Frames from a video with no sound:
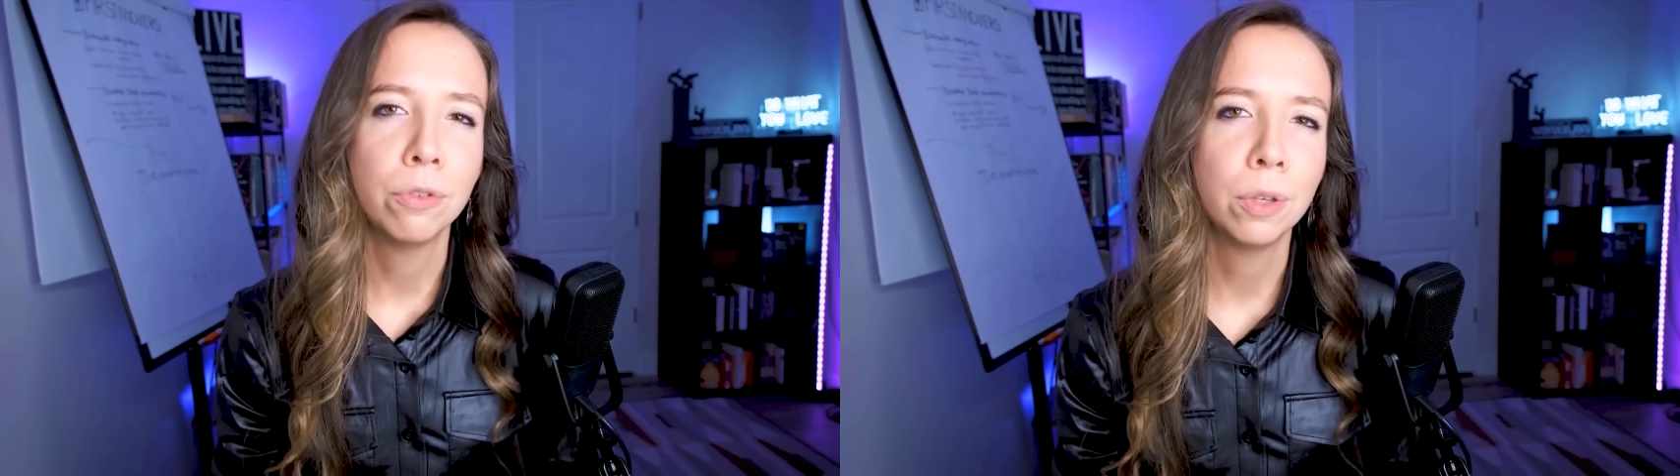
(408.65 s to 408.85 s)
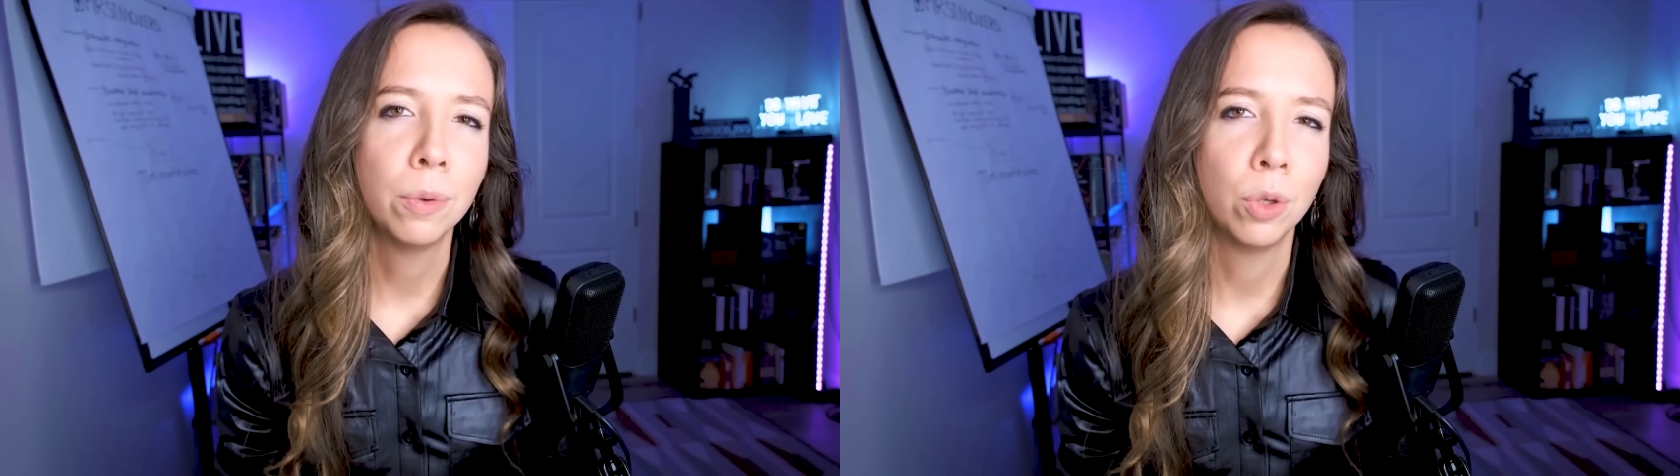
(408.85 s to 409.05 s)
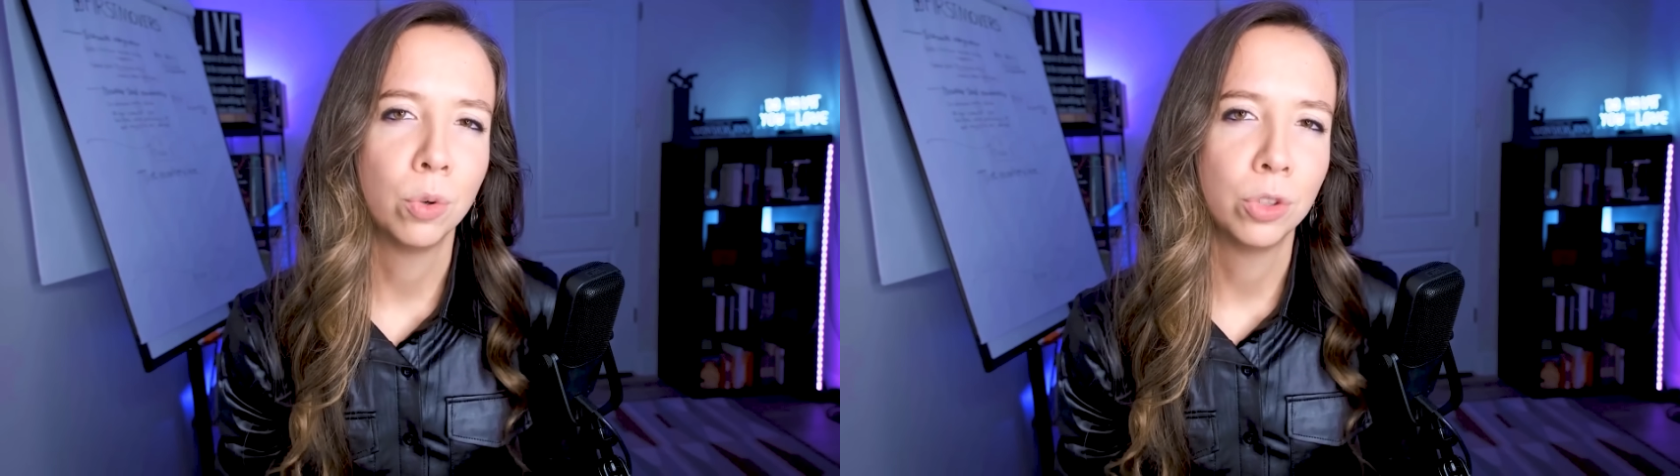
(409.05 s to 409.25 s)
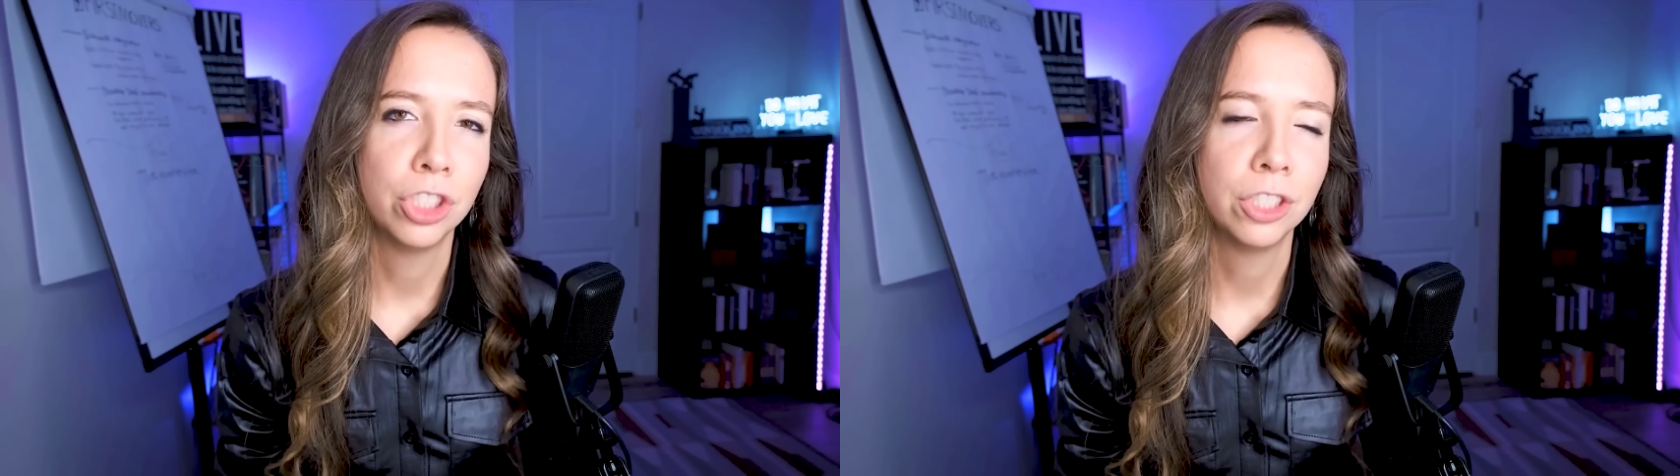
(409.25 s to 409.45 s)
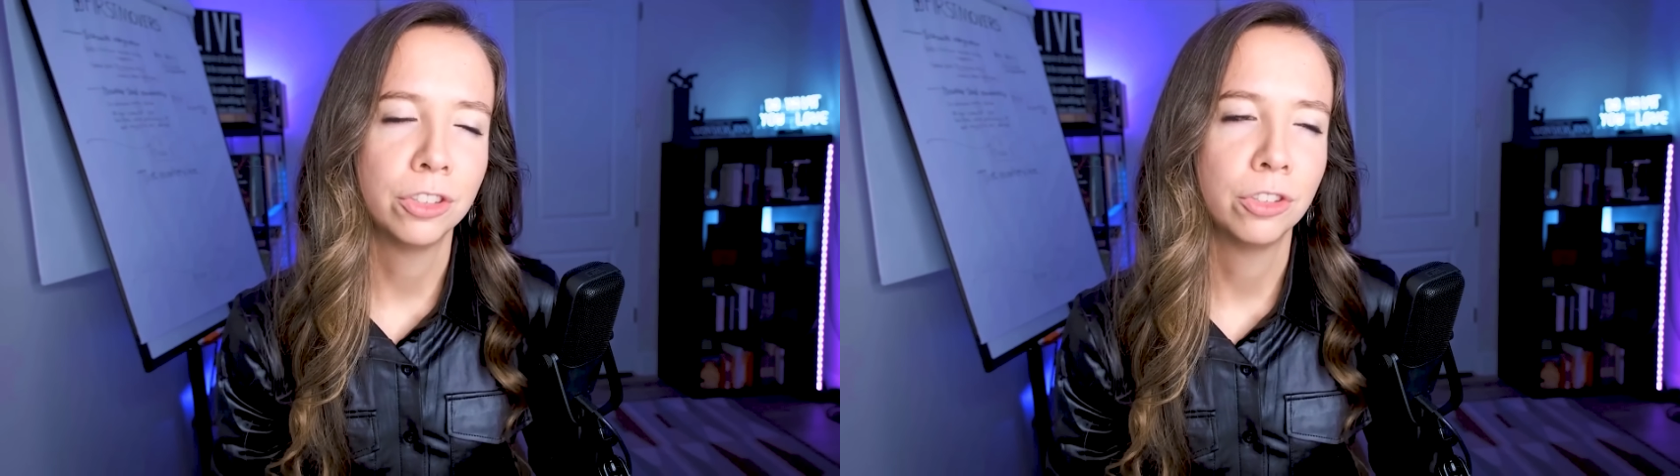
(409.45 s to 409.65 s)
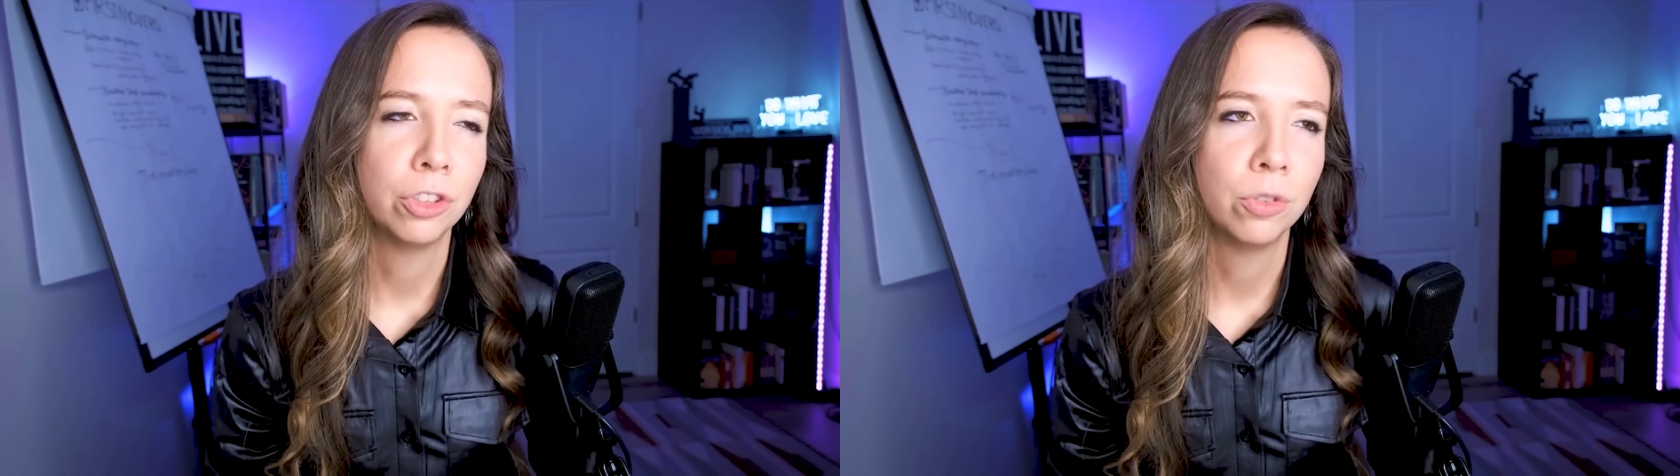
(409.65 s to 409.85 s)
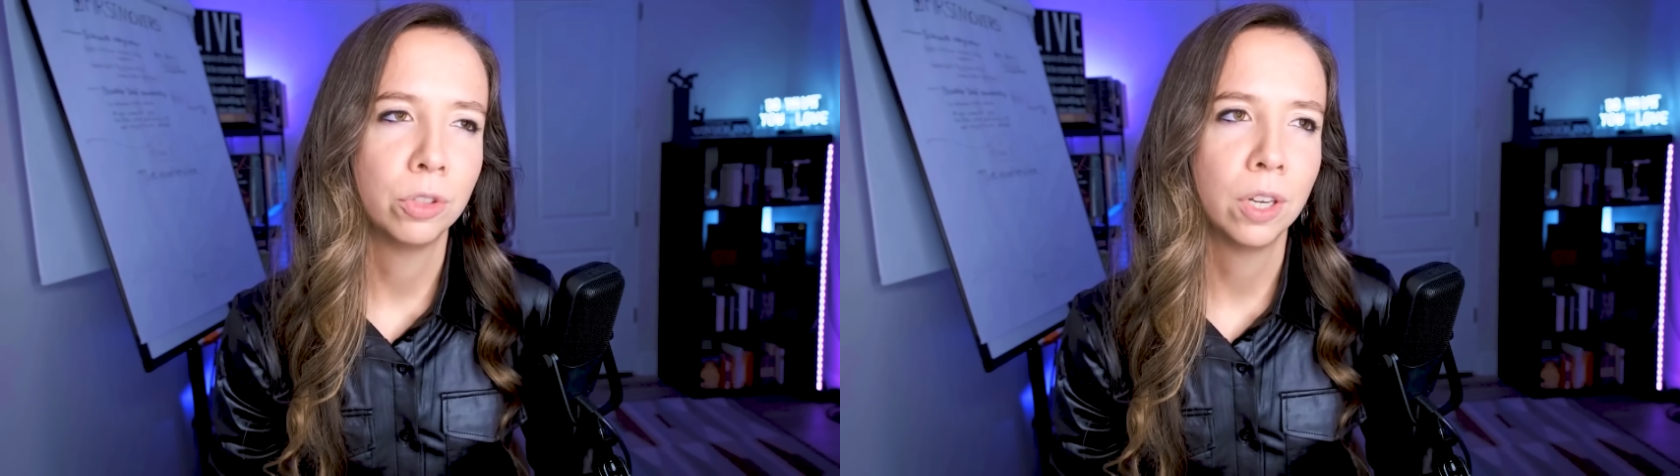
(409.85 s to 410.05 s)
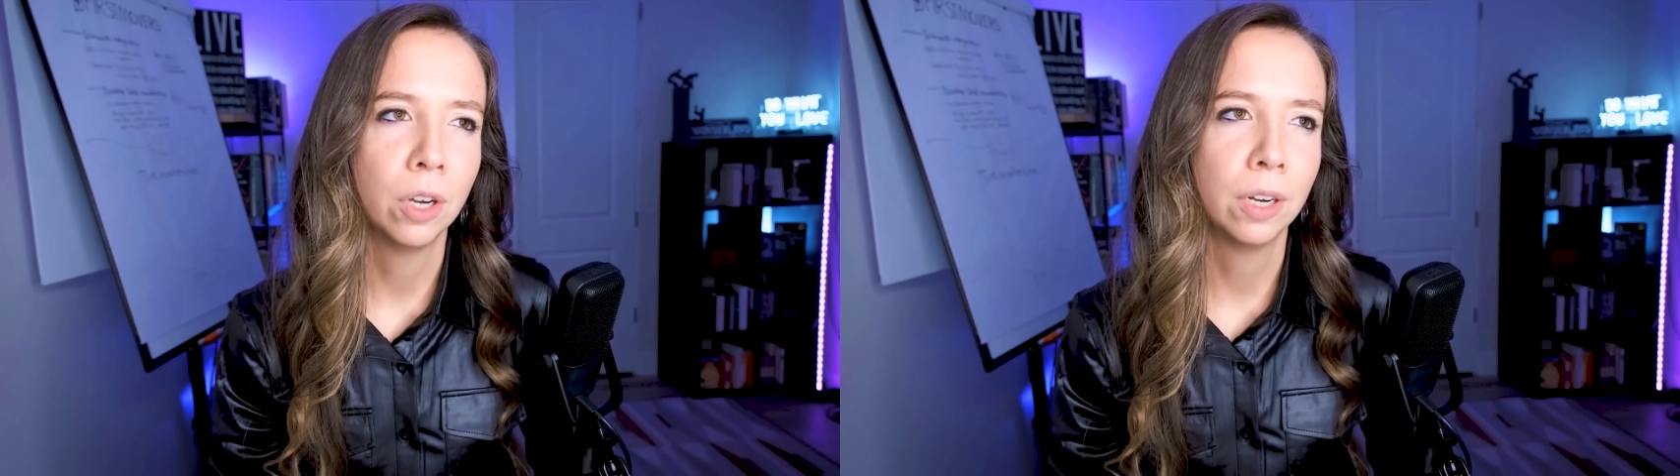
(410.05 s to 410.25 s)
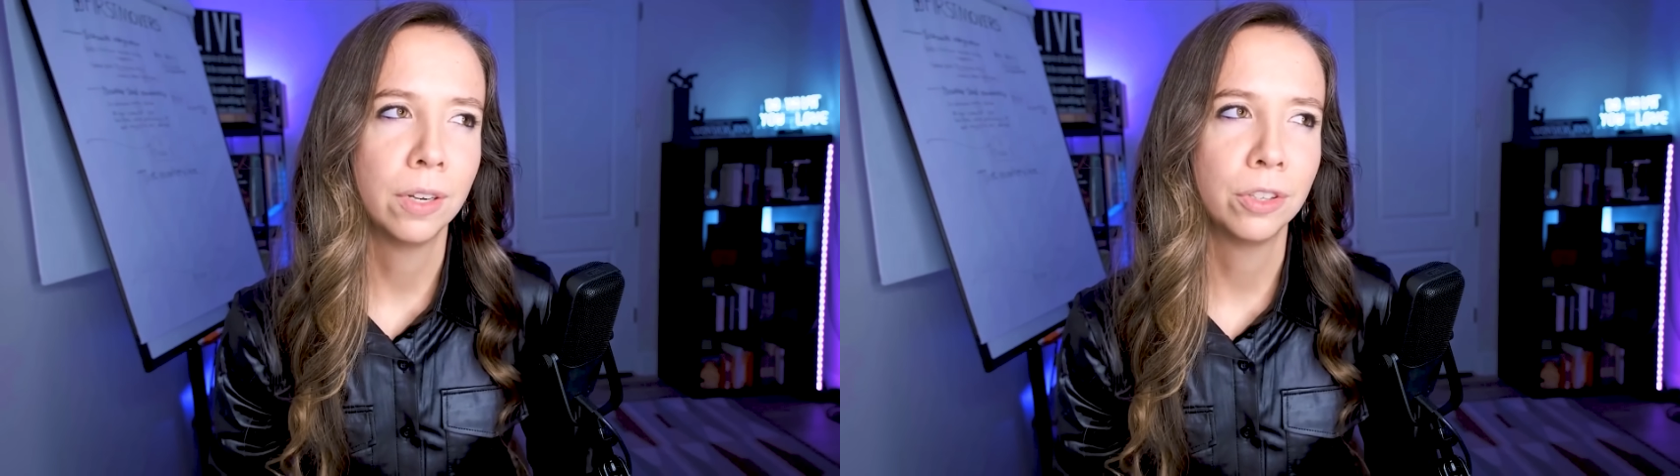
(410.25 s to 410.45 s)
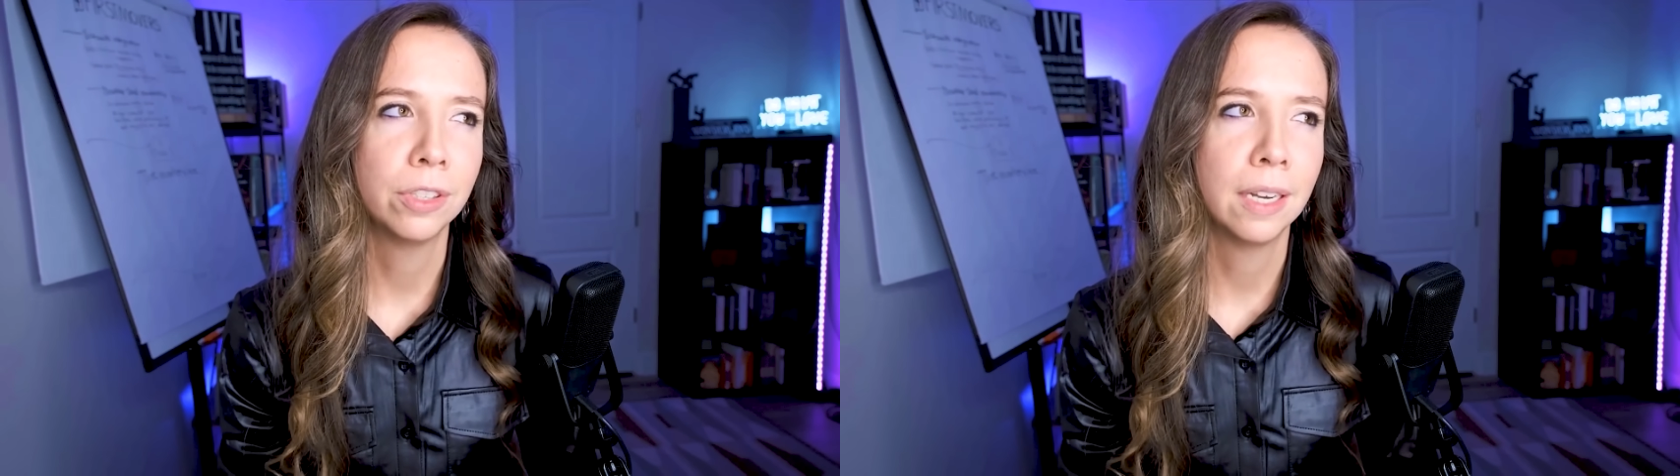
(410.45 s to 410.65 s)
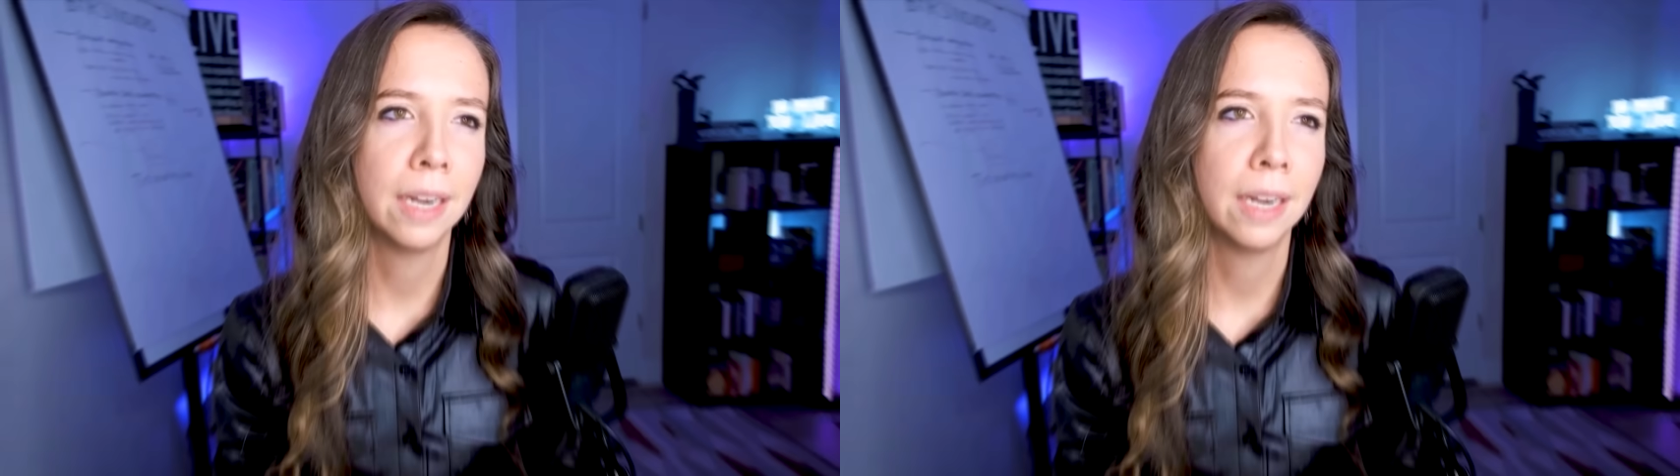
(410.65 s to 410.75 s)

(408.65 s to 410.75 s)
from horses to cars.